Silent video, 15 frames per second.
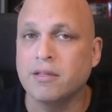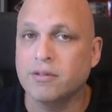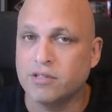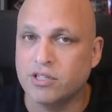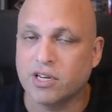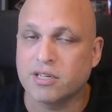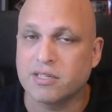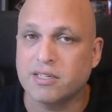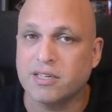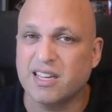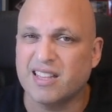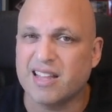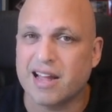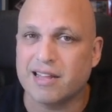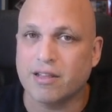just
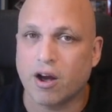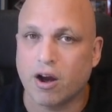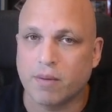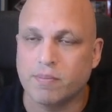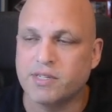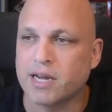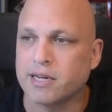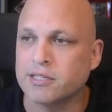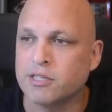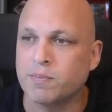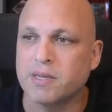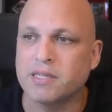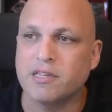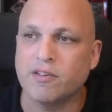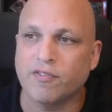in that object,
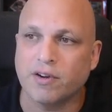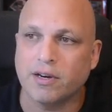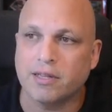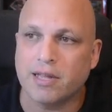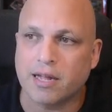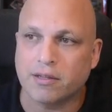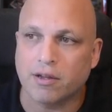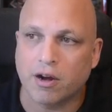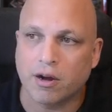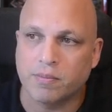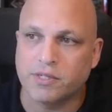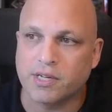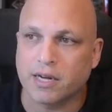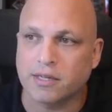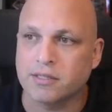specifically that
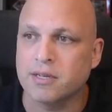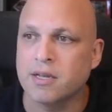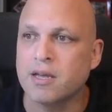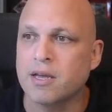object.